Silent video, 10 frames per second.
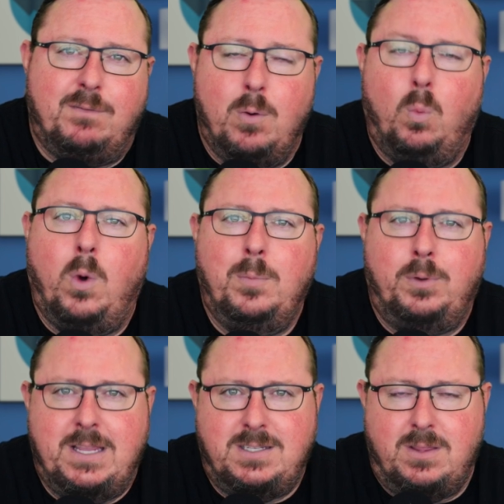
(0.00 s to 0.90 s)
from one
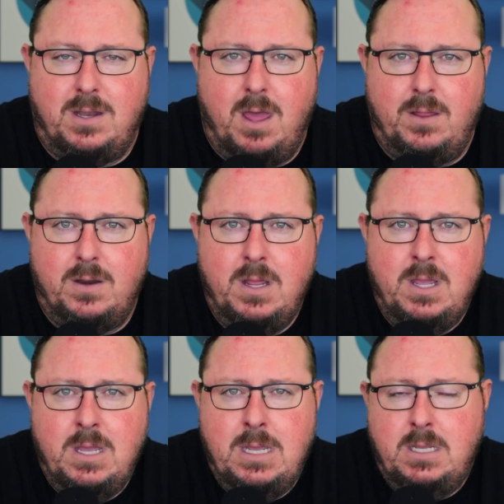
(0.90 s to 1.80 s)
place to another
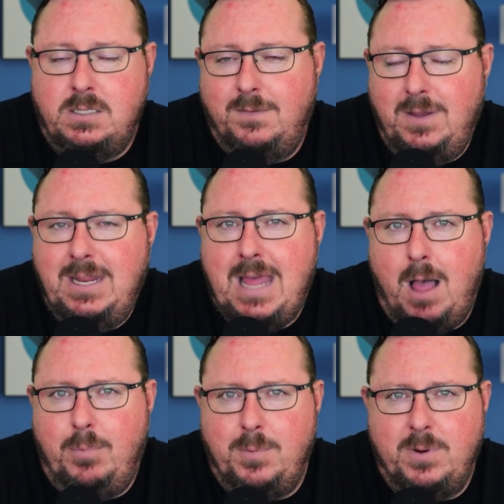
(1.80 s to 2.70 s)
so if you need
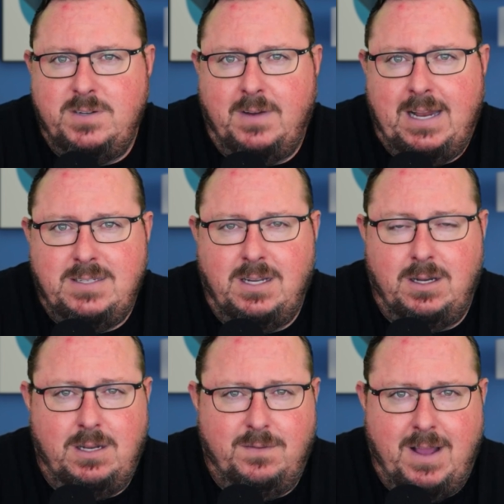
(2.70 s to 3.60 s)
help with bridge financing or
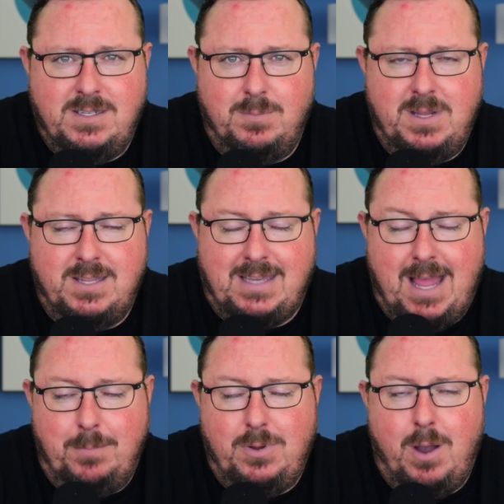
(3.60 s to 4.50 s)
you find somebody that's going to
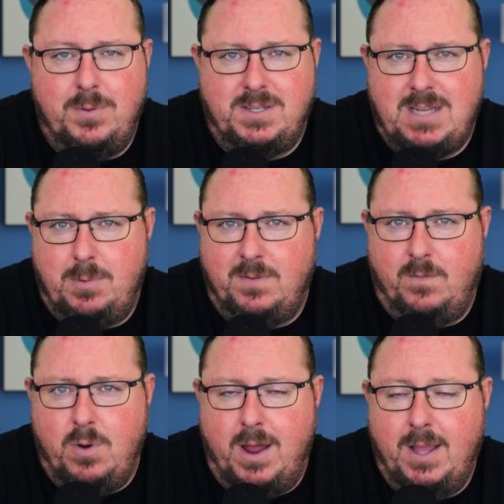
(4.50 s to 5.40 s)
help you out with this type of
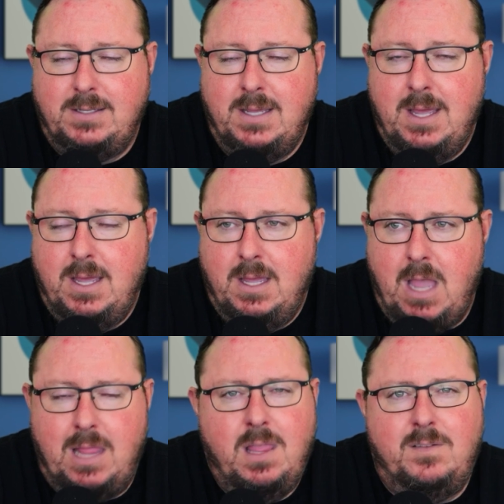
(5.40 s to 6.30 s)
a product
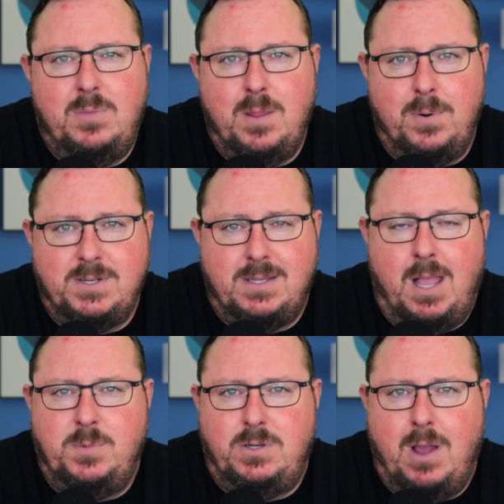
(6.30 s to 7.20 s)
I'd love to be the person that
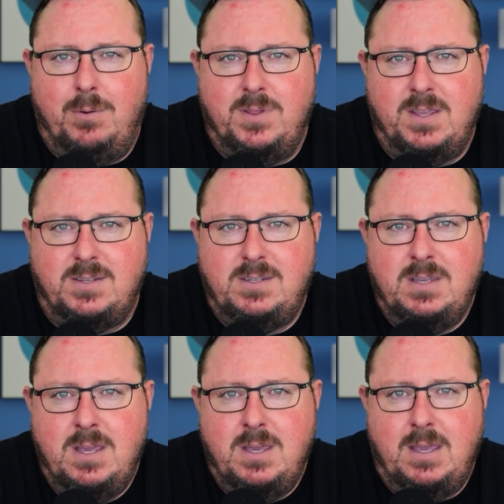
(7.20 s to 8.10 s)
helps you out with this.
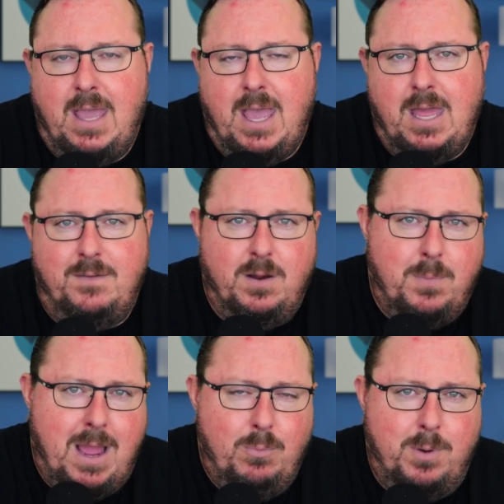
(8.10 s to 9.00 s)
Uh, if you're
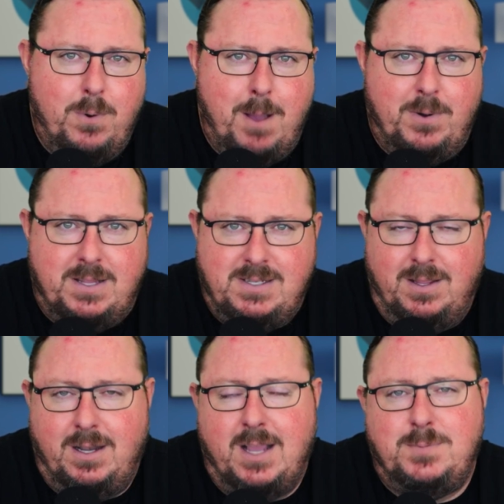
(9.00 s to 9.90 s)
buying one property and
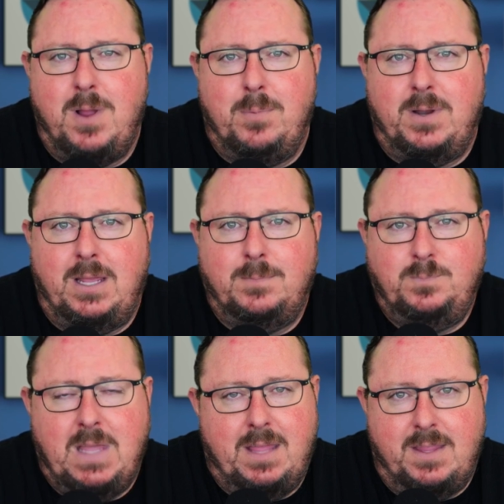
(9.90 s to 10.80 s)
selling your next property,
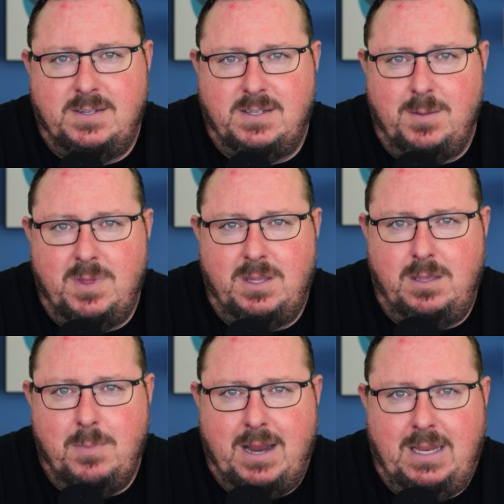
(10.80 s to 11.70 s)
and this is something that
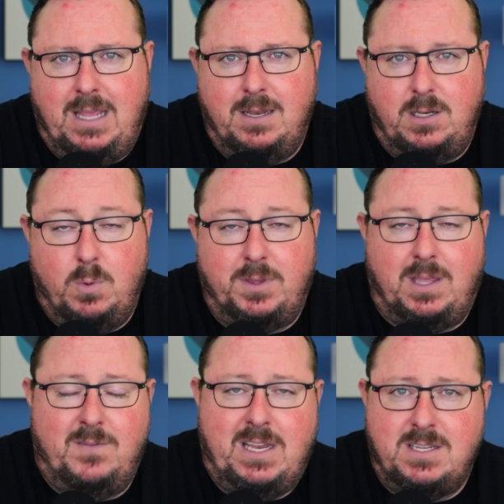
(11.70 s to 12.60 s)
you might need and you want the
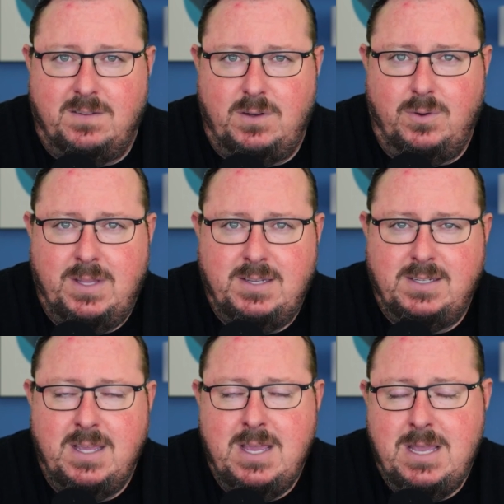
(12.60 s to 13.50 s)
convenience of doing this,